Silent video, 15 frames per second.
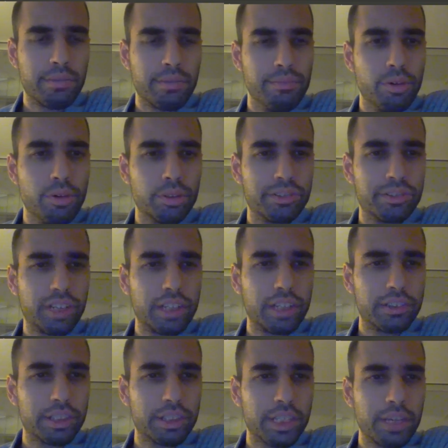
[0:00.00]
Both sides
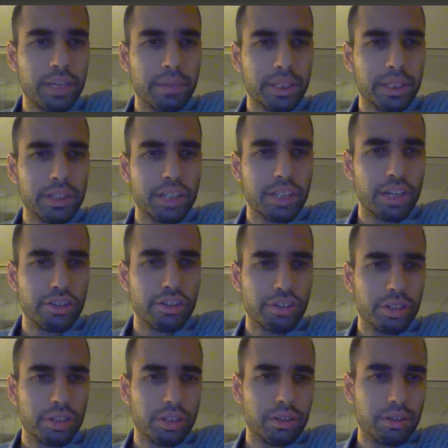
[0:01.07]
are keeping the tension.